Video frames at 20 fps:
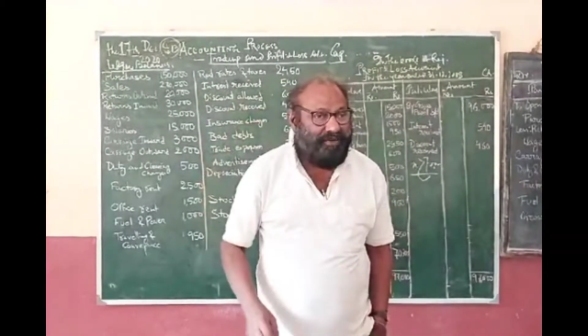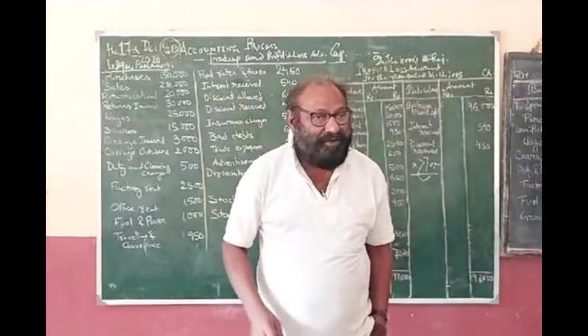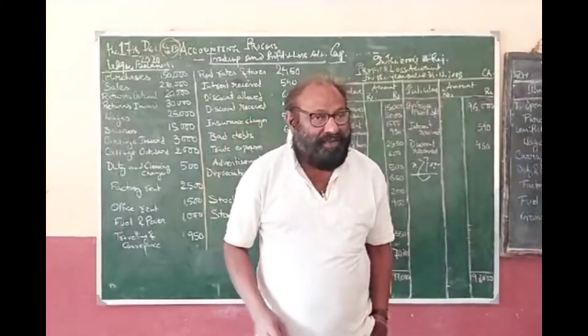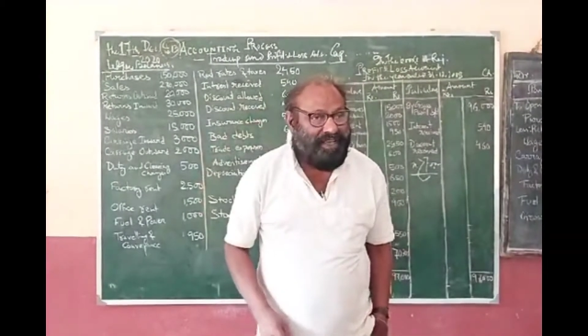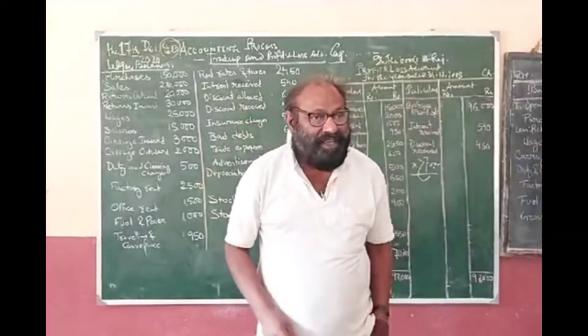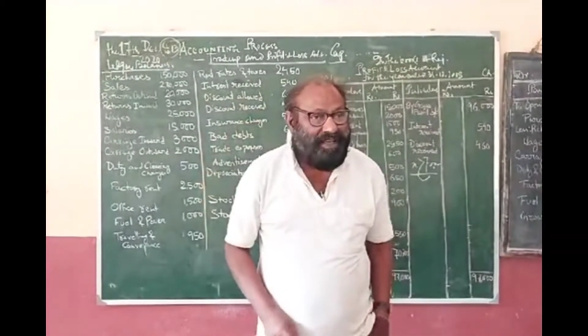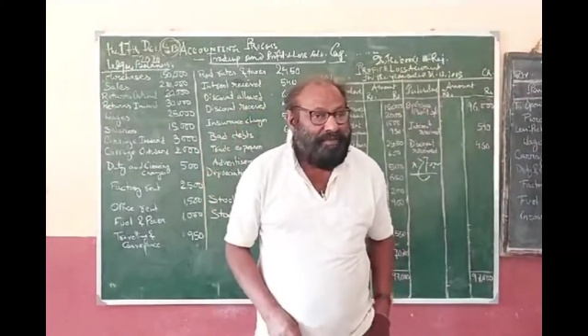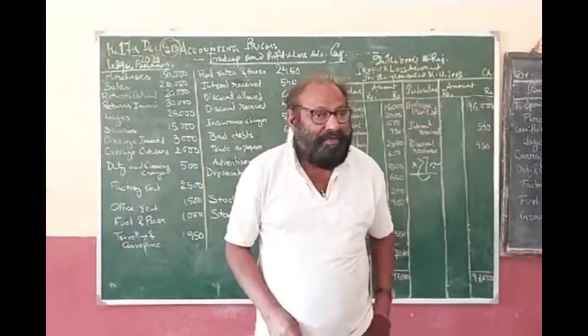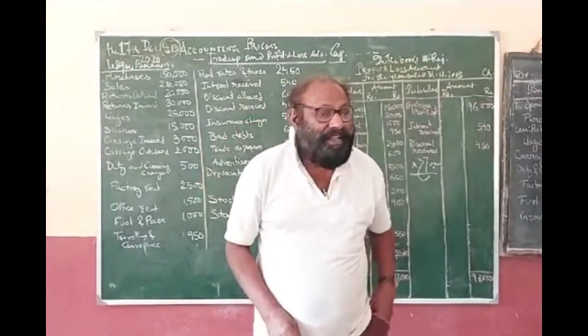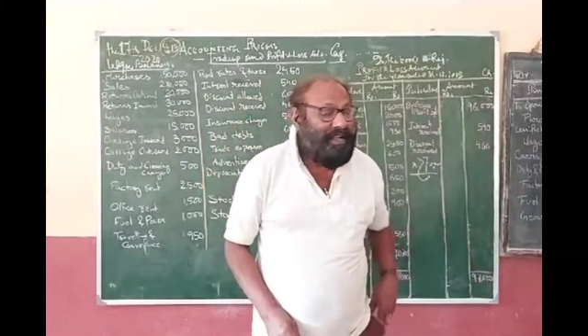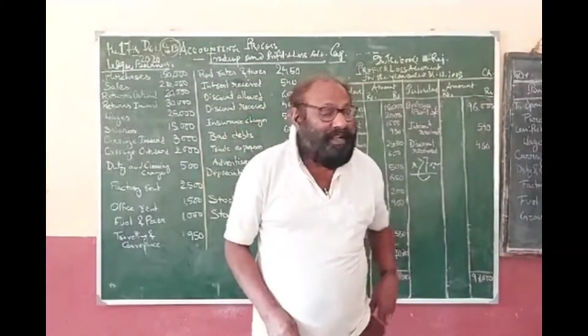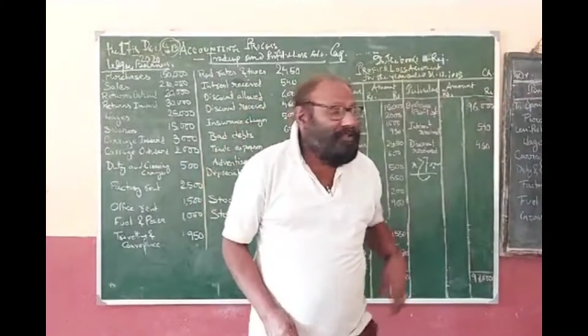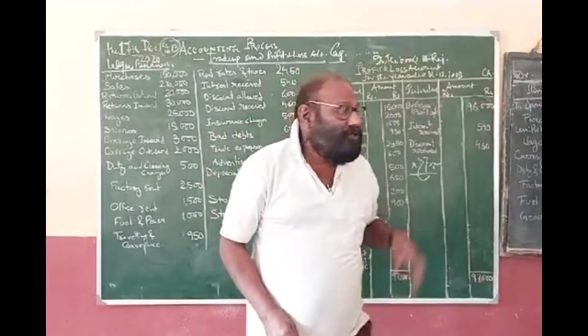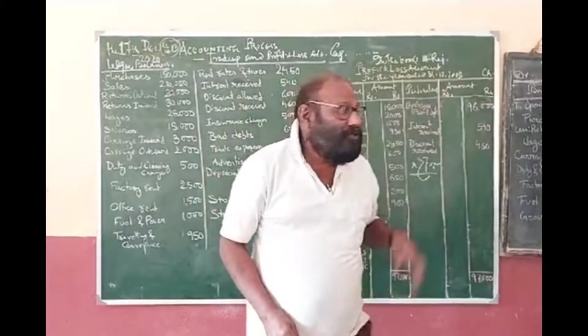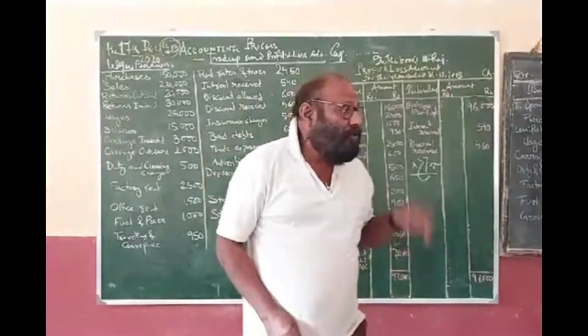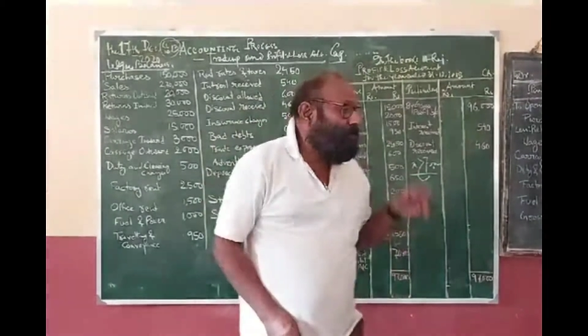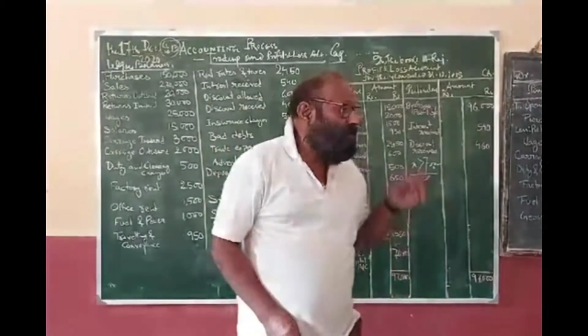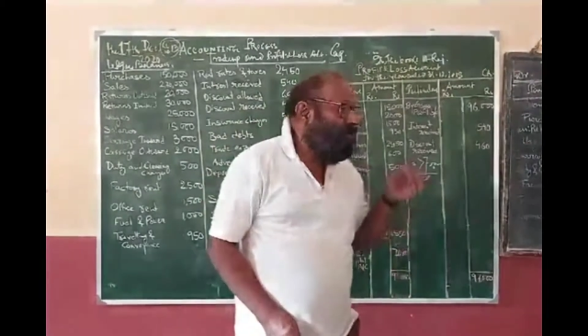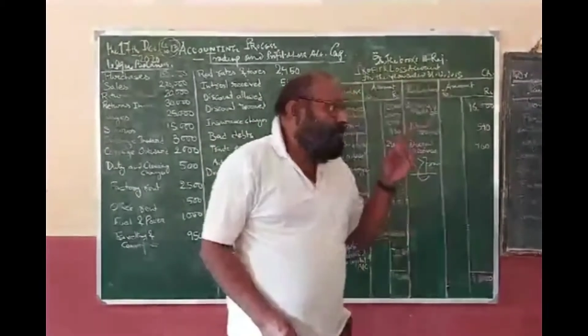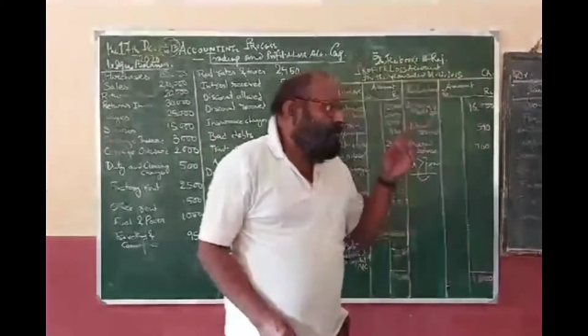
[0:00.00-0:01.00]
Okay, so
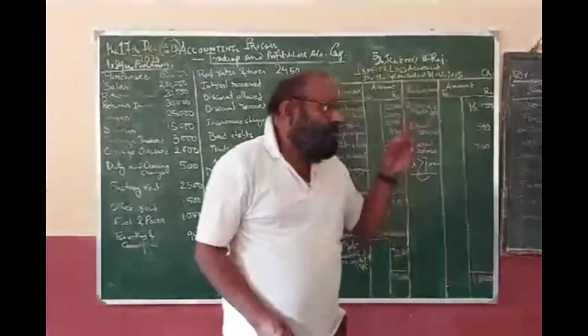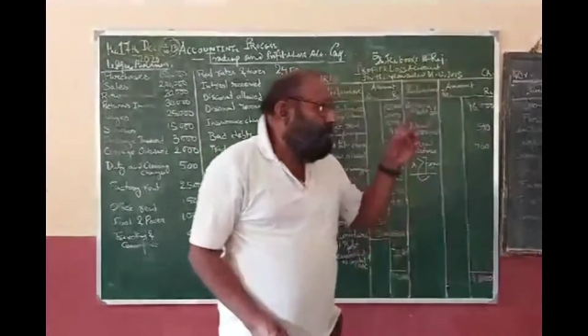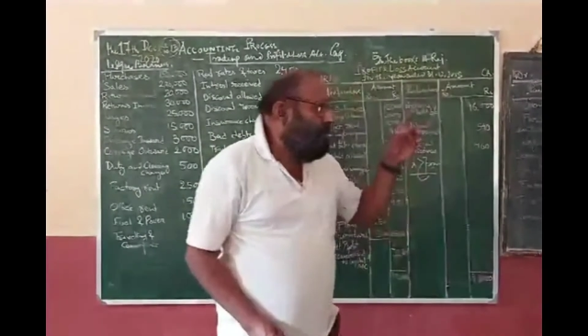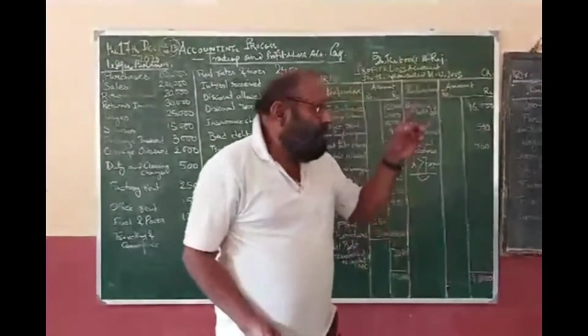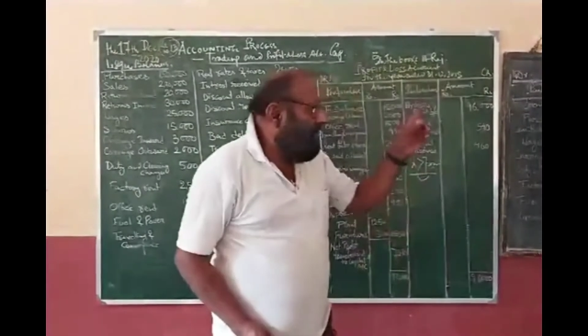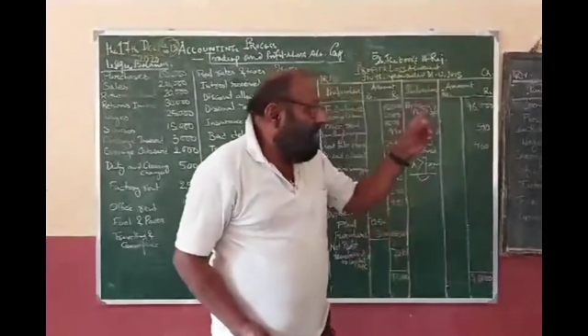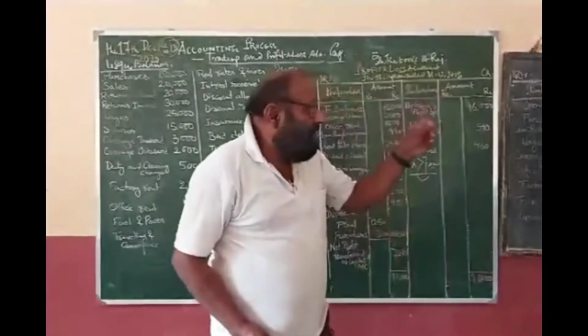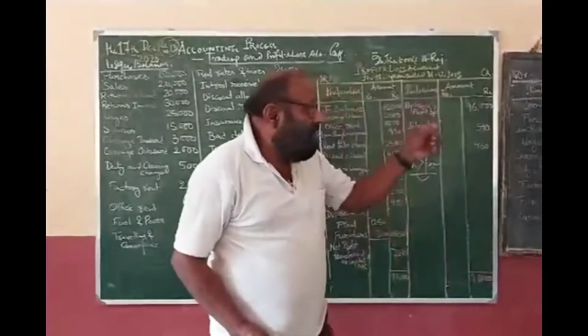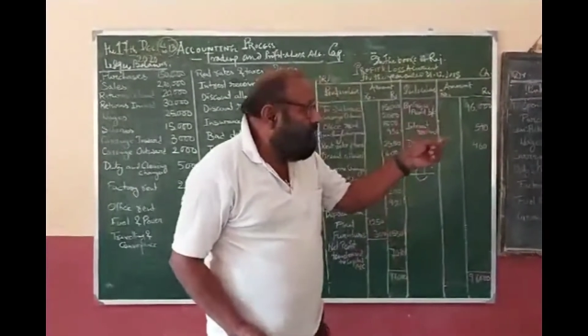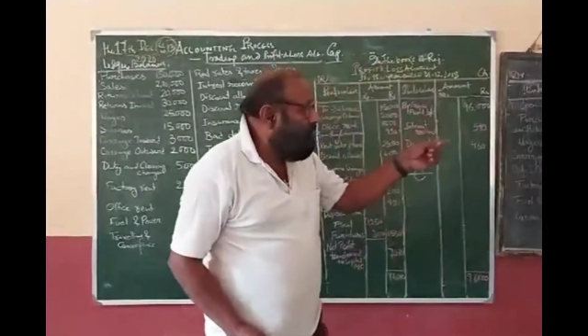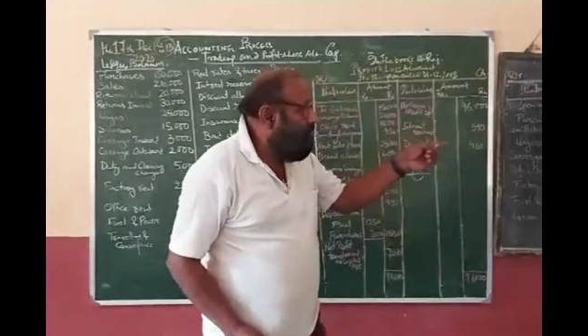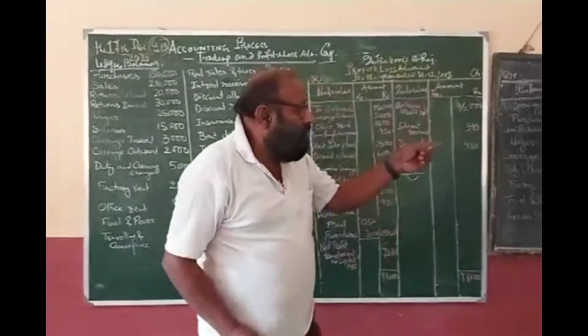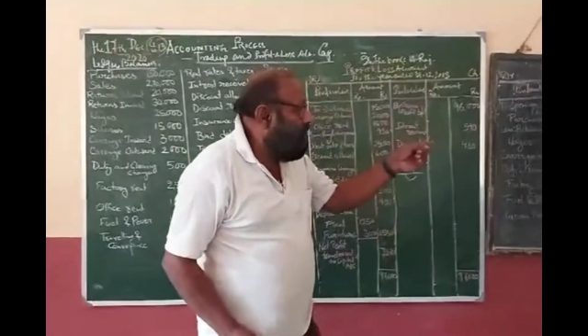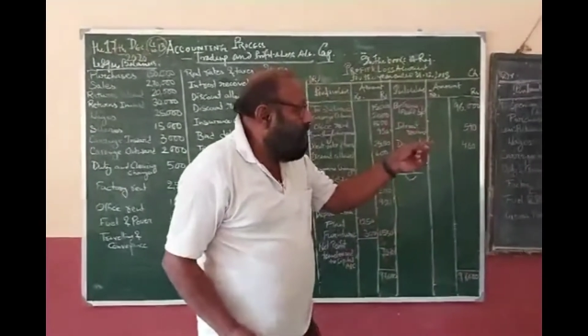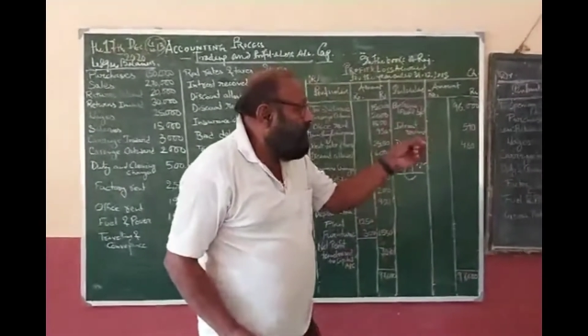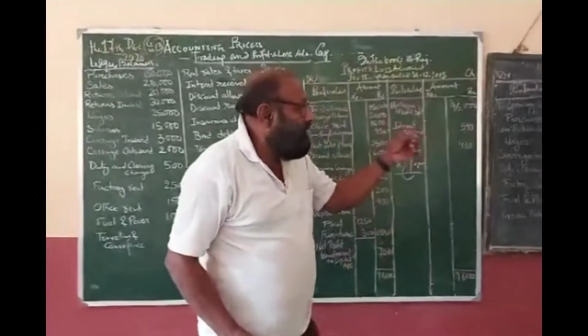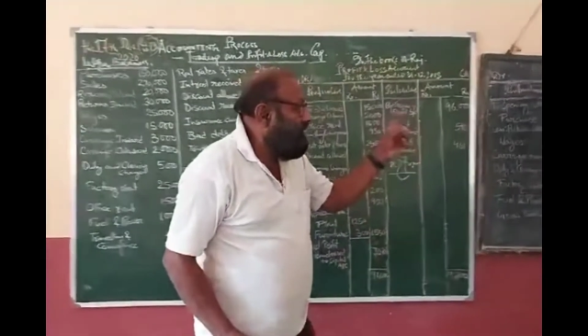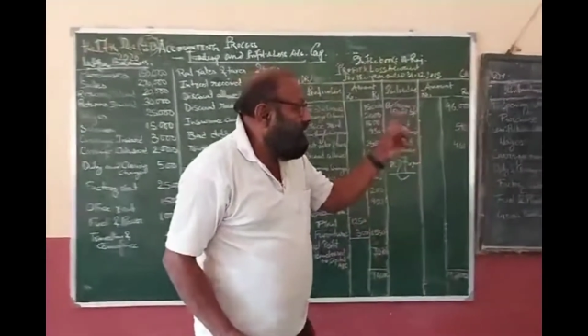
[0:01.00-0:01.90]
net profit